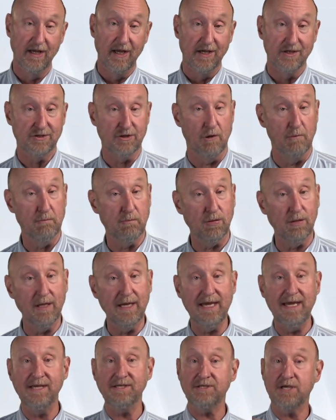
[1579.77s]
So
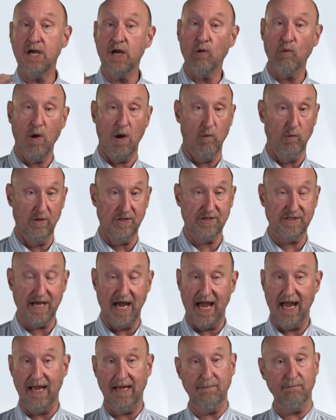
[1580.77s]
please hear what we're
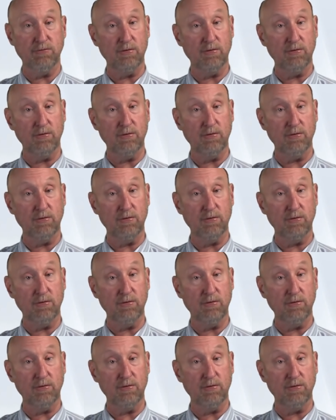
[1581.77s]
saying.